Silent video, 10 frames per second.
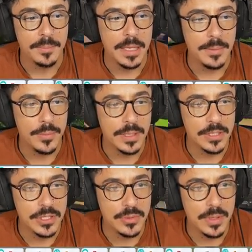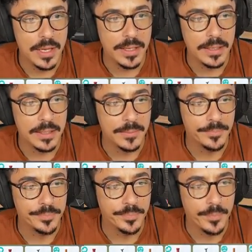Maybe we could do like,
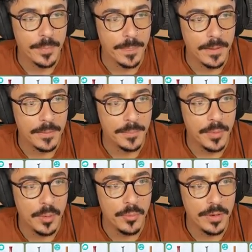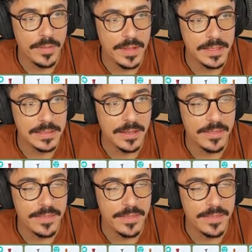pop one of these like